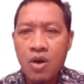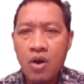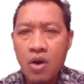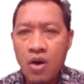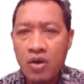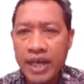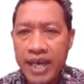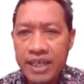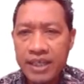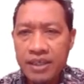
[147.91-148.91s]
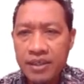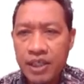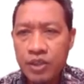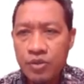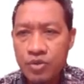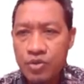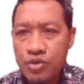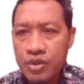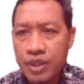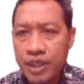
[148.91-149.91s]
or air intake
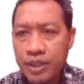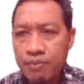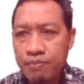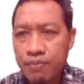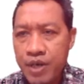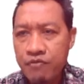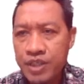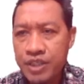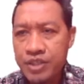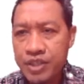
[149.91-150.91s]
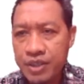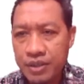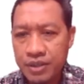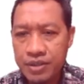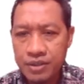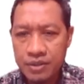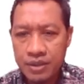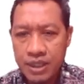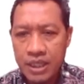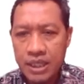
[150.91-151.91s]
used in previous years.
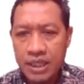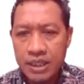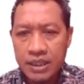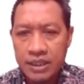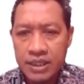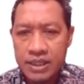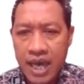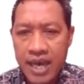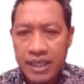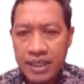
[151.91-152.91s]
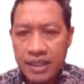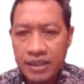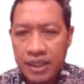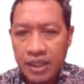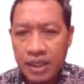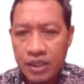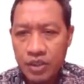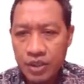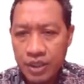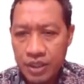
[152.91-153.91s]
This air intake
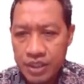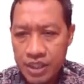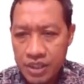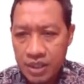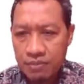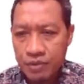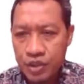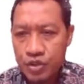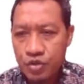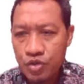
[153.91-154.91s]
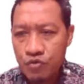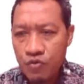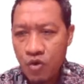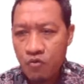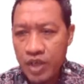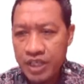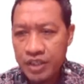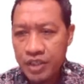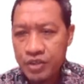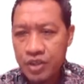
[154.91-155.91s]
system is used for
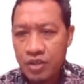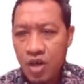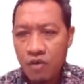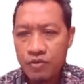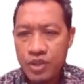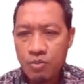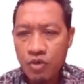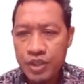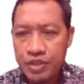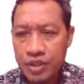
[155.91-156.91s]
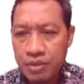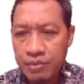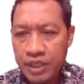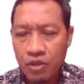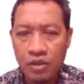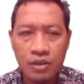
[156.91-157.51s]
validation of simulation method.